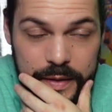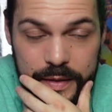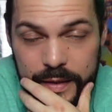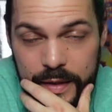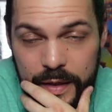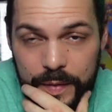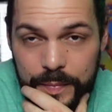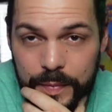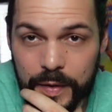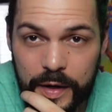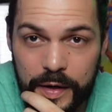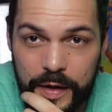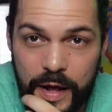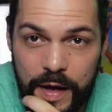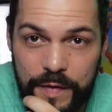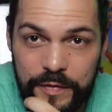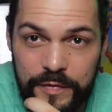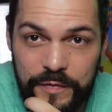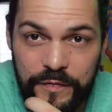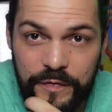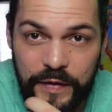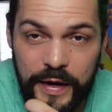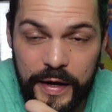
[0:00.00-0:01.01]
again, I'm not an
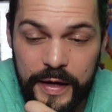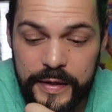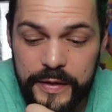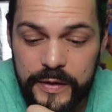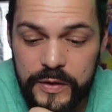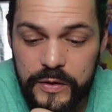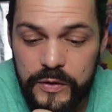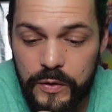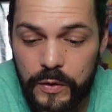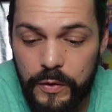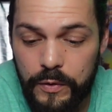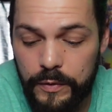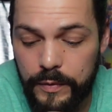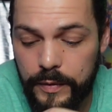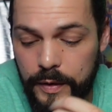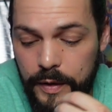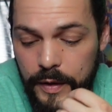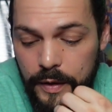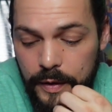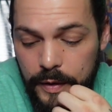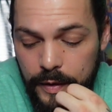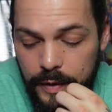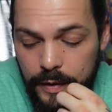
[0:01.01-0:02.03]
avid fan, so
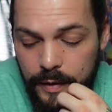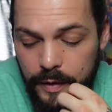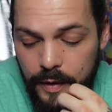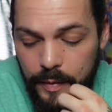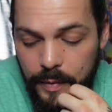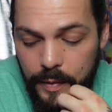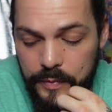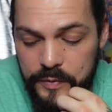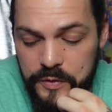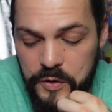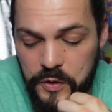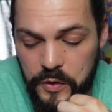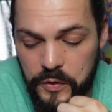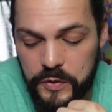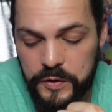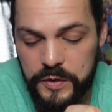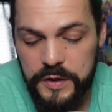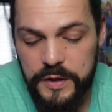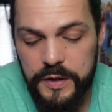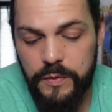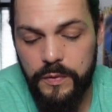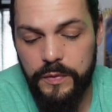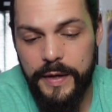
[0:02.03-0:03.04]
uh, I was curious
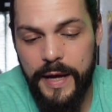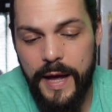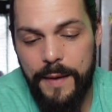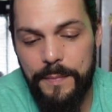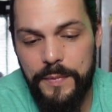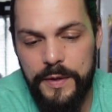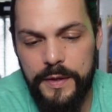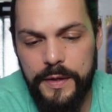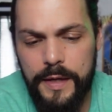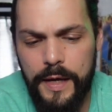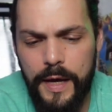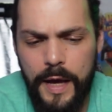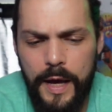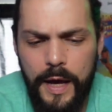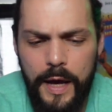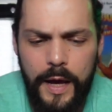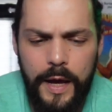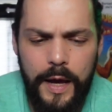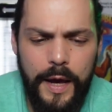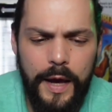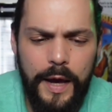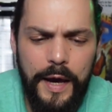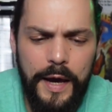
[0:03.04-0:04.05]
to see what happened
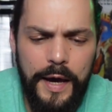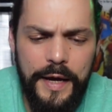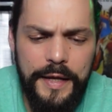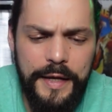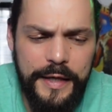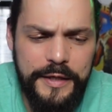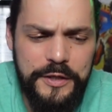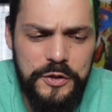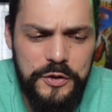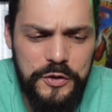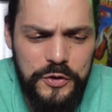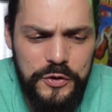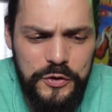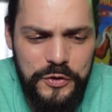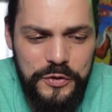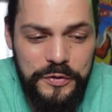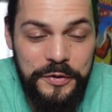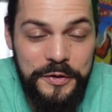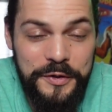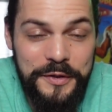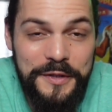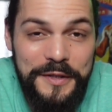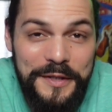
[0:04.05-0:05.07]
and I
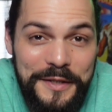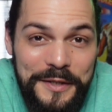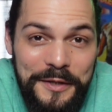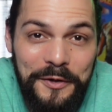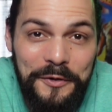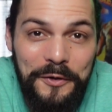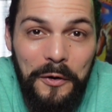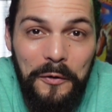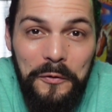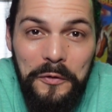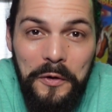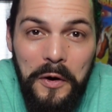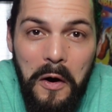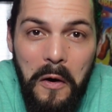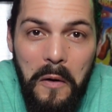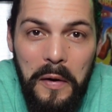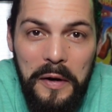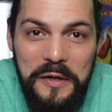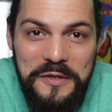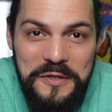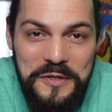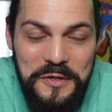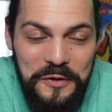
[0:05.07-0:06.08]
still don't know.
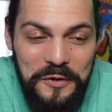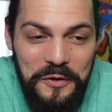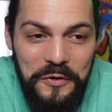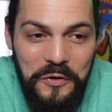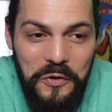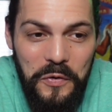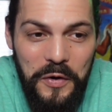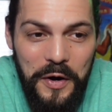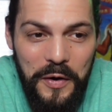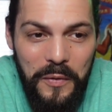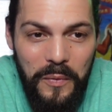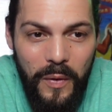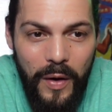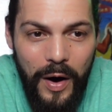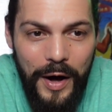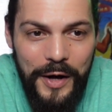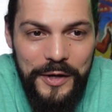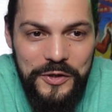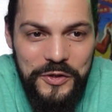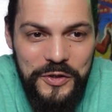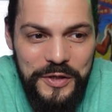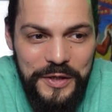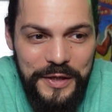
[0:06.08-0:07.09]
I still don't know what I
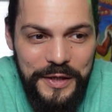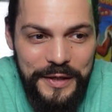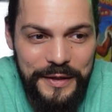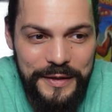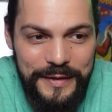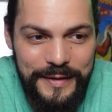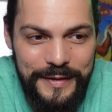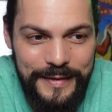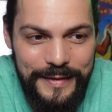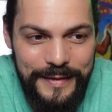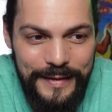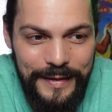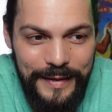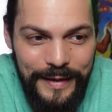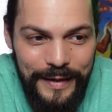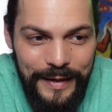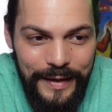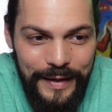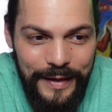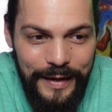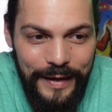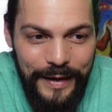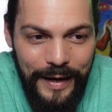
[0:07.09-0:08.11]
watched. It's
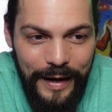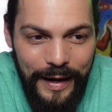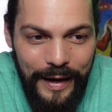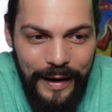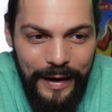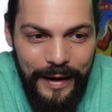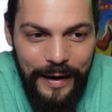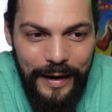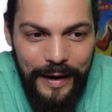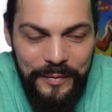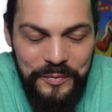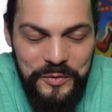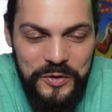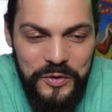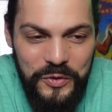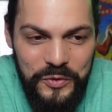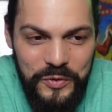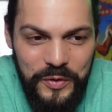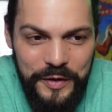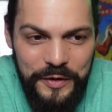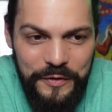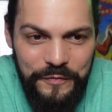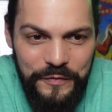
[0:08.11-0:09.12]
I'm still
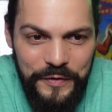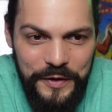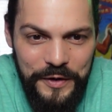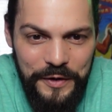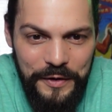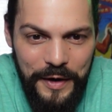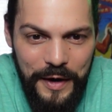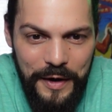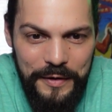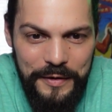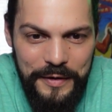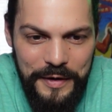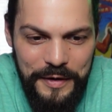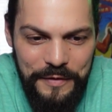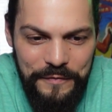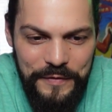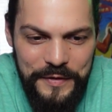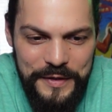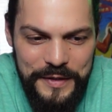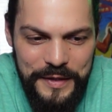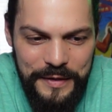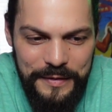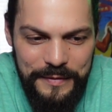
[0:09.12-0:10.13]
trying to figure out if
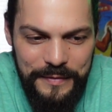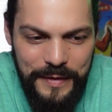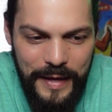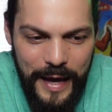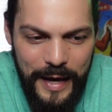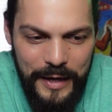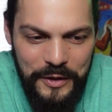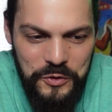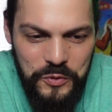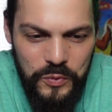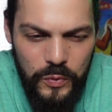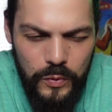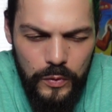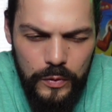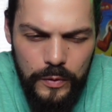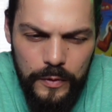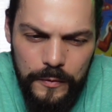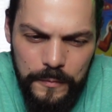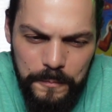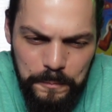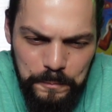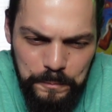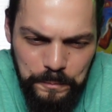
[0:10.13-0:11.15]
it's an
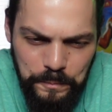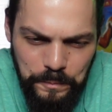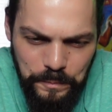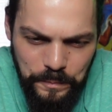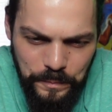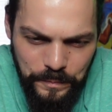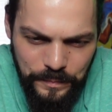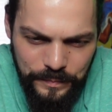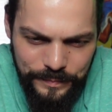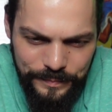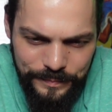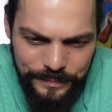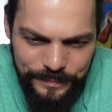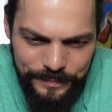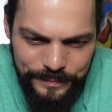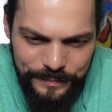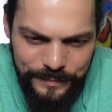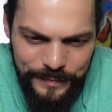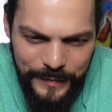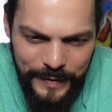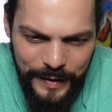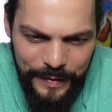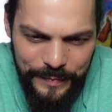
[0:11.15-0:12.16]
actual.
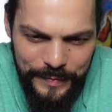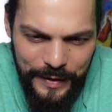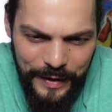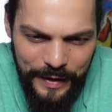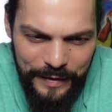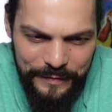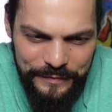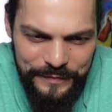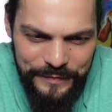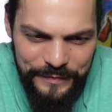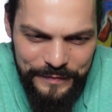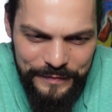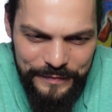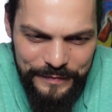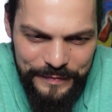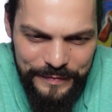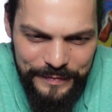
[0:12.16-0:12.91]
I mean, I've